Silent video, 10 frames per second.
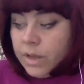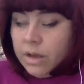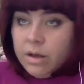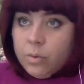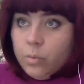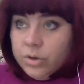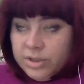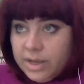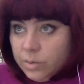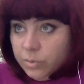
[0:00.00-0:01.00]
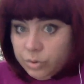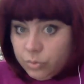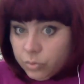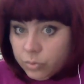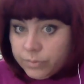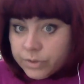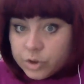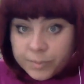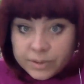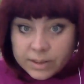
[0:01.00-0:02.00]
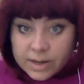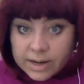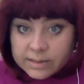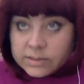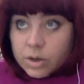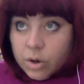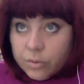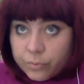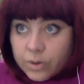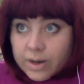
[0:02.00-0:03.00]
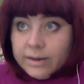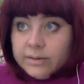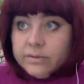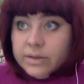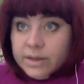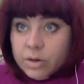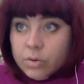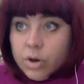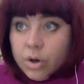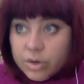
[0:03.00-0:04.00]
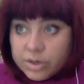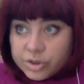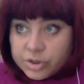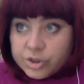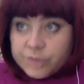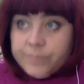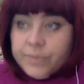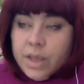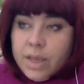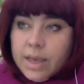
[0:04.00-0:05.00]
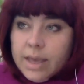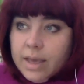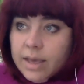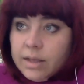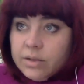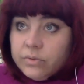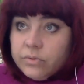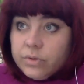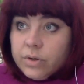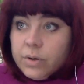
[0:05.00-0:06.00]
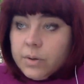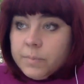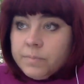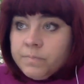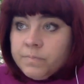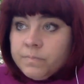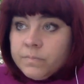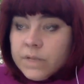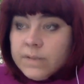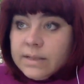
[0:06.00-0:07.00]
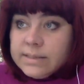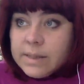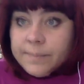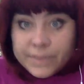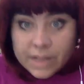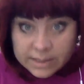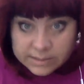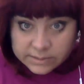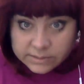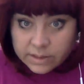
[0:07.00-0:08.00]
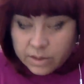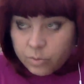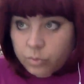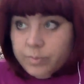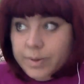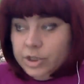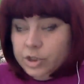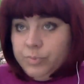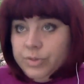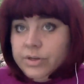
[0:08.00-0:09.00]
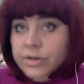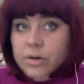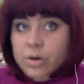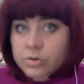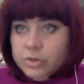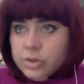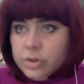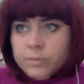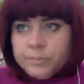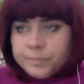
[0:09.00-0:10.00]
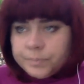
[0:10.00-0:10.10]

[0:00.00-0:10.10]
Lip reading: what can we do? Jupiter likes off-white, yellow, orange, and some nuts are ruled by Jupiter. Also,